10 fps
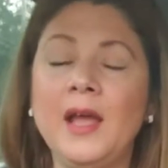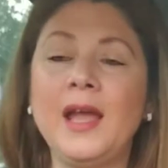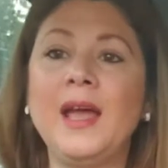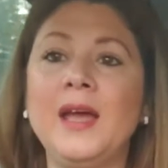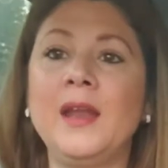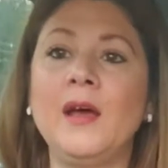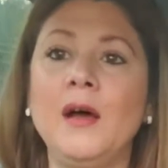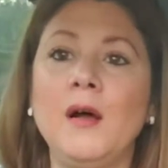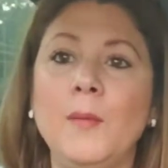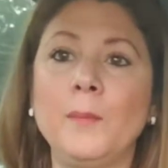and
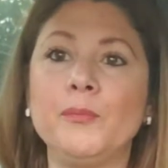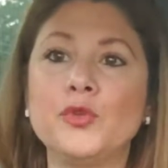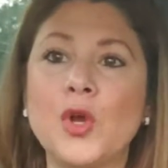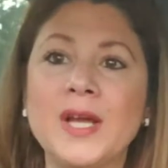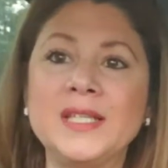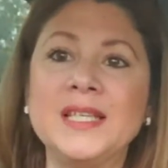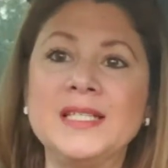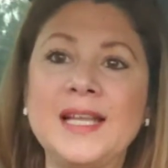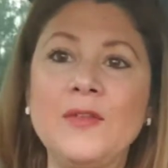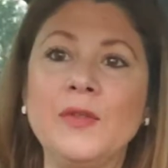trying to get
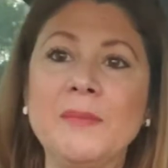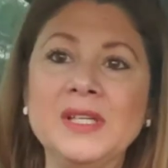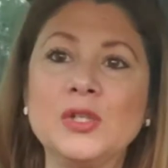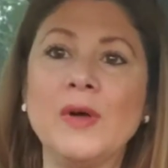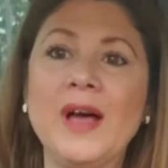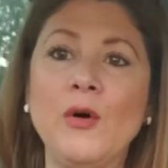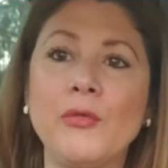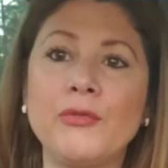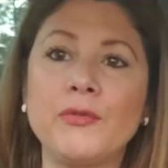down the mental health